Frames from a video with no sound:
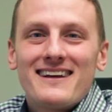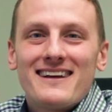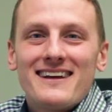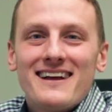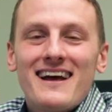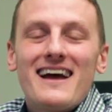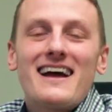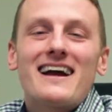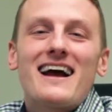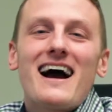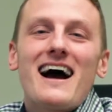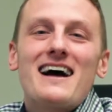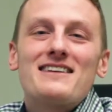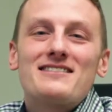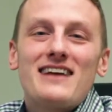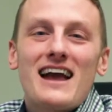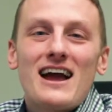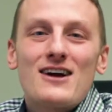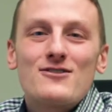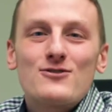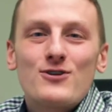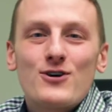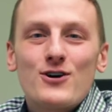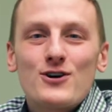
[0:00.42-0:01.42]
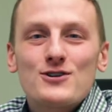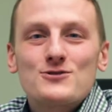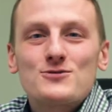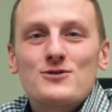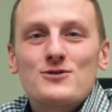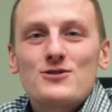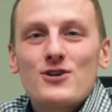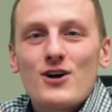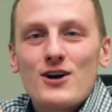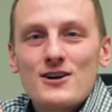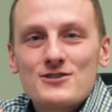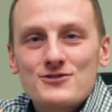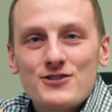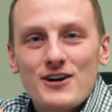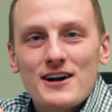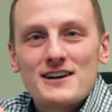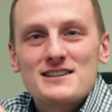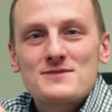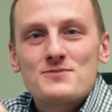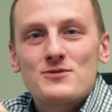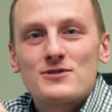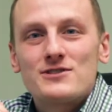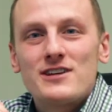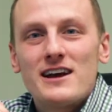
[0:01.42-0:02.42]
Hey guys, Andrew Hurst with ARC
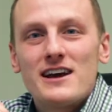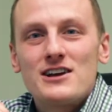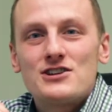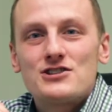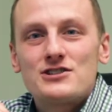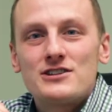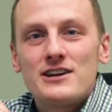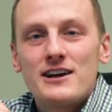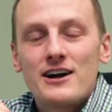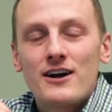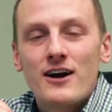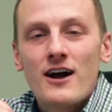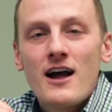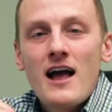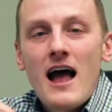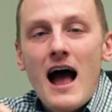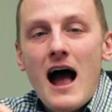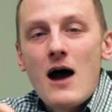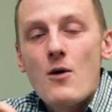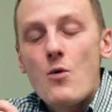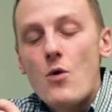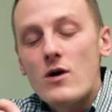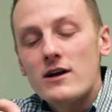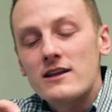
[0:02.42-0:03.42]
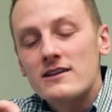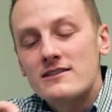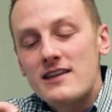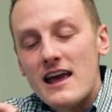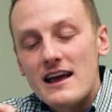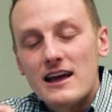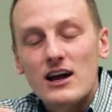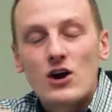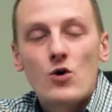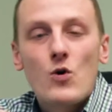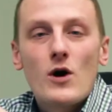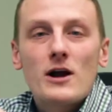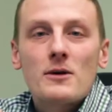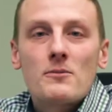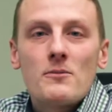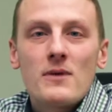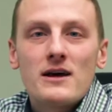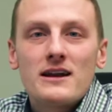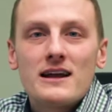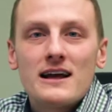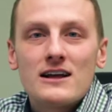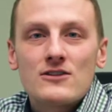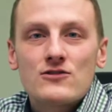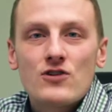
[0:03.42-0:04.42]
Transportation here. I want to take a quick
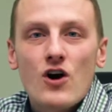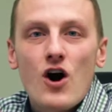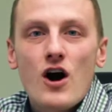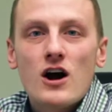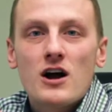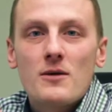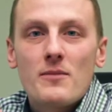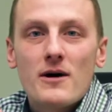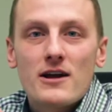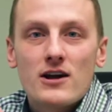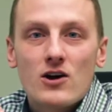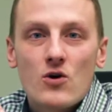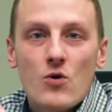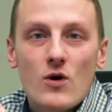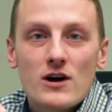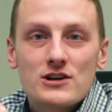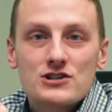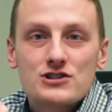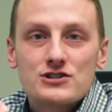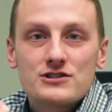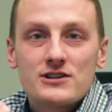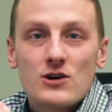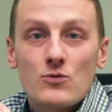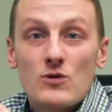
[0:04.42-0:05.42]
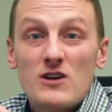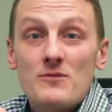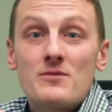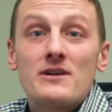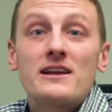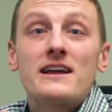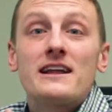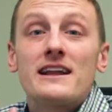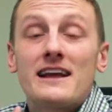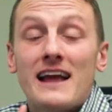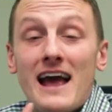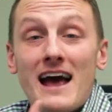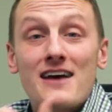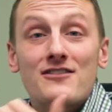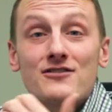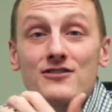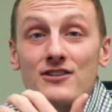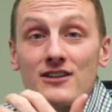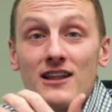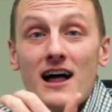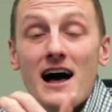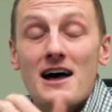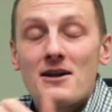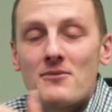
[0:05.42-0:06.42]
minute and talk about a question that we've been getting asked a
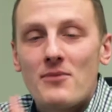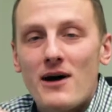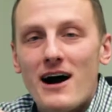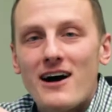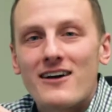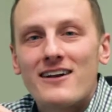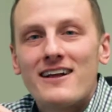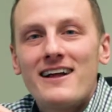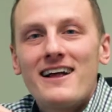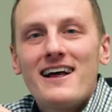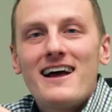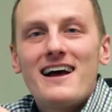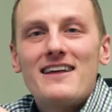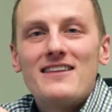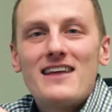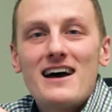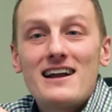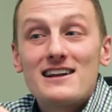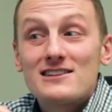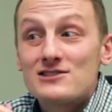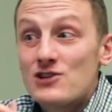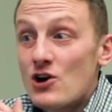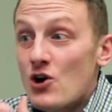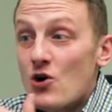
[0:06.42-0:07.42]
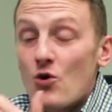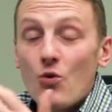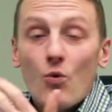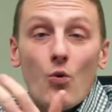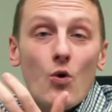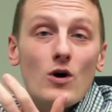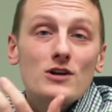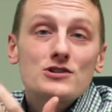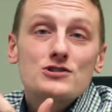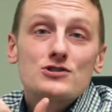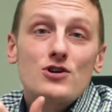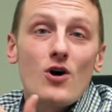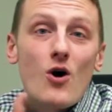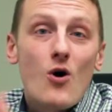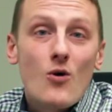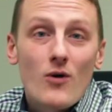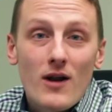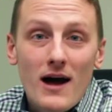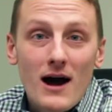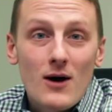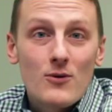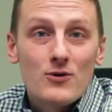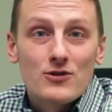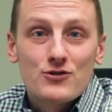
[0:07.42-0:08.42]
lot about, and that is what's going
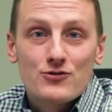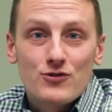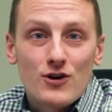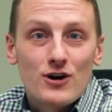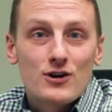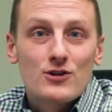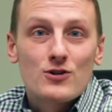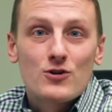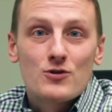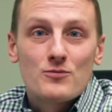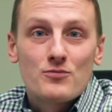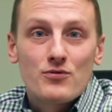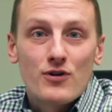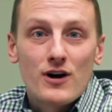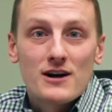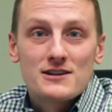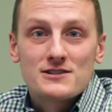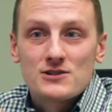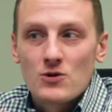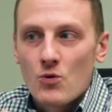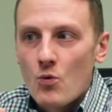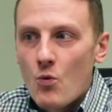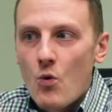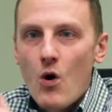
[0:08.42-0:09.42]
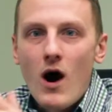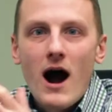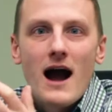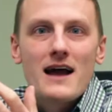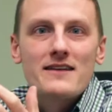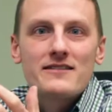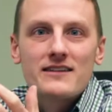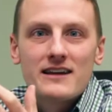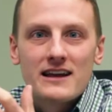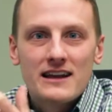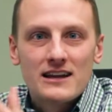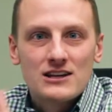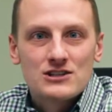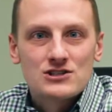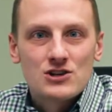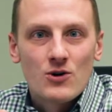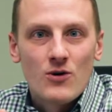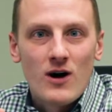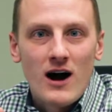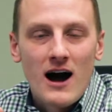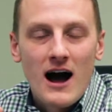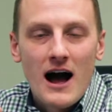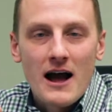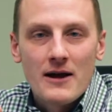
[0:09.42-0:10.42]
on with truckload pricing? Why is it getting so
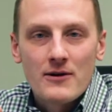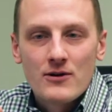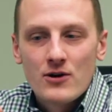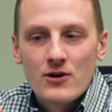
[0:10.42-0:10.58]
high?